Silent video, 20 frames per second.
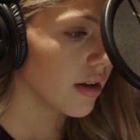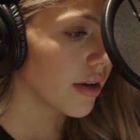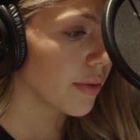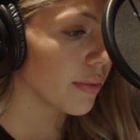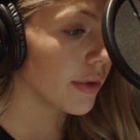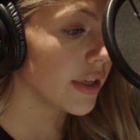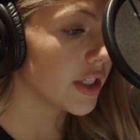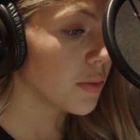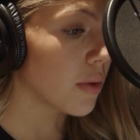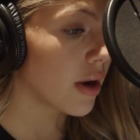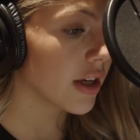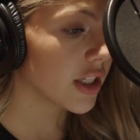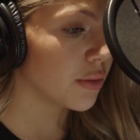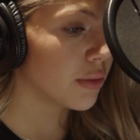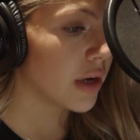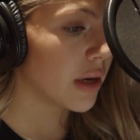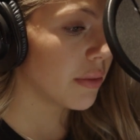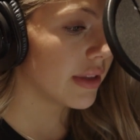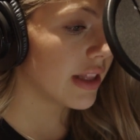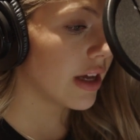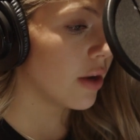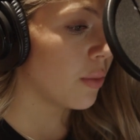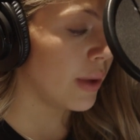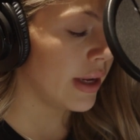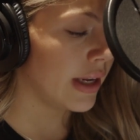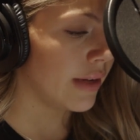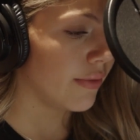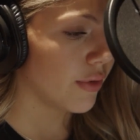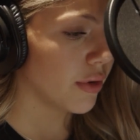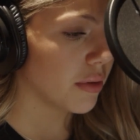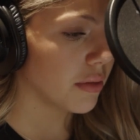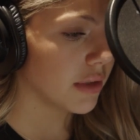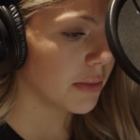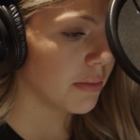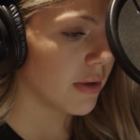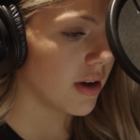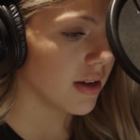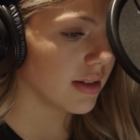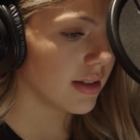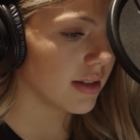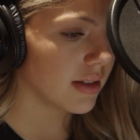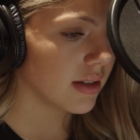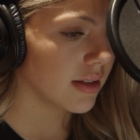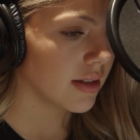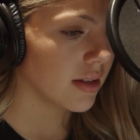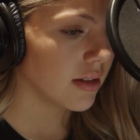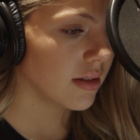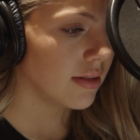Rhys walked away without waiting for a response.